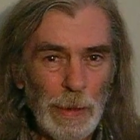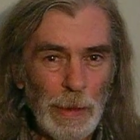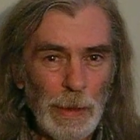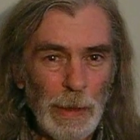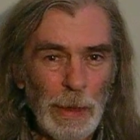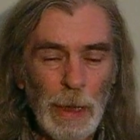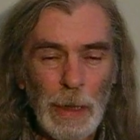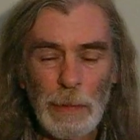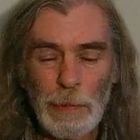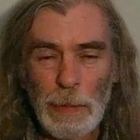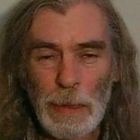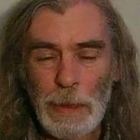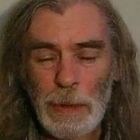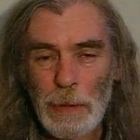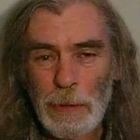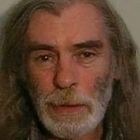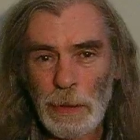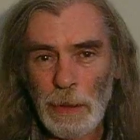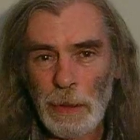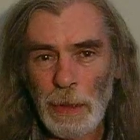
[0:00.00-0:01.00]
And
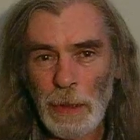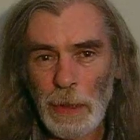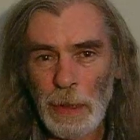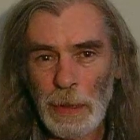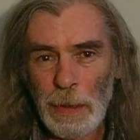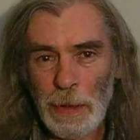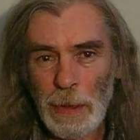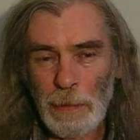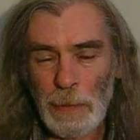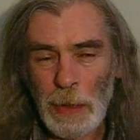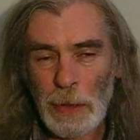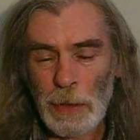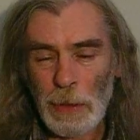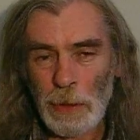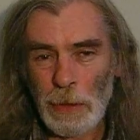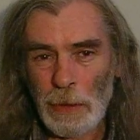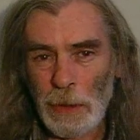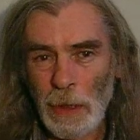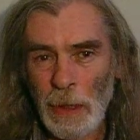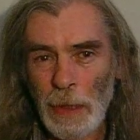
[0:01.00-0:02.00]
beings at higher
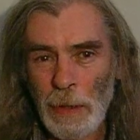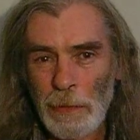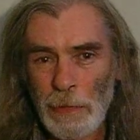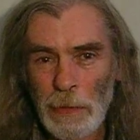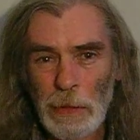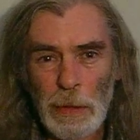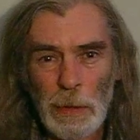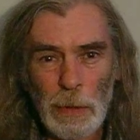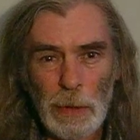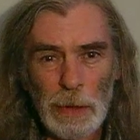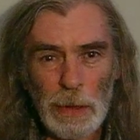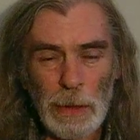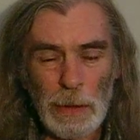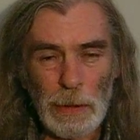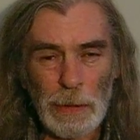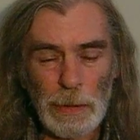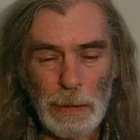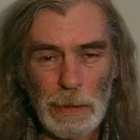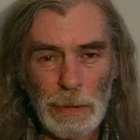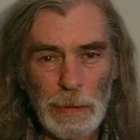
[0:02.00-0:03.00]
dimensions, higher
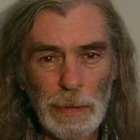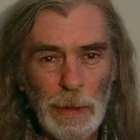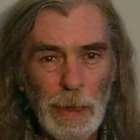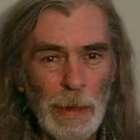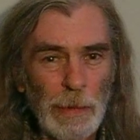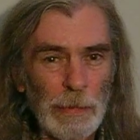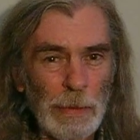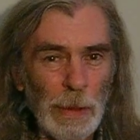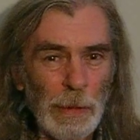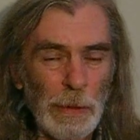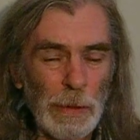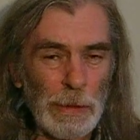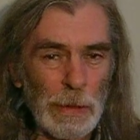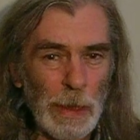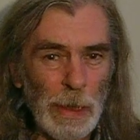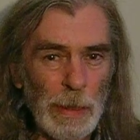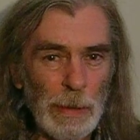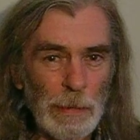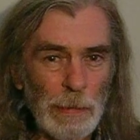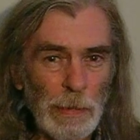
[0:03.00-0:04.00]
frequencies, have done the
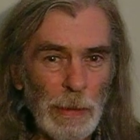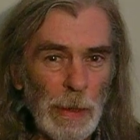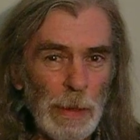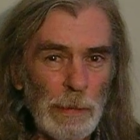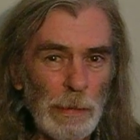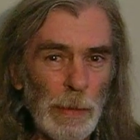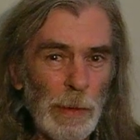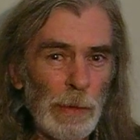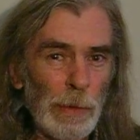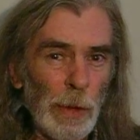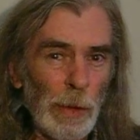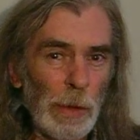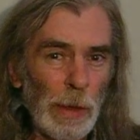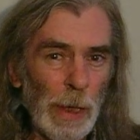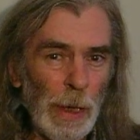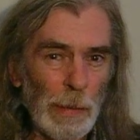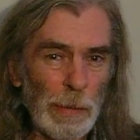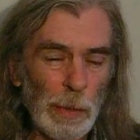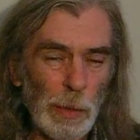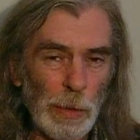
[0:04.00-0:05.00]
same. They move on
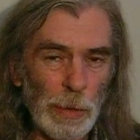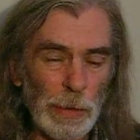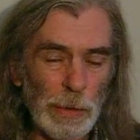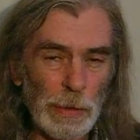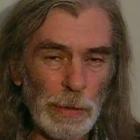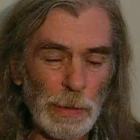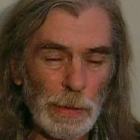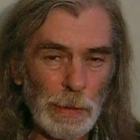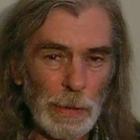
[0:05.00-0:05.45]
upwards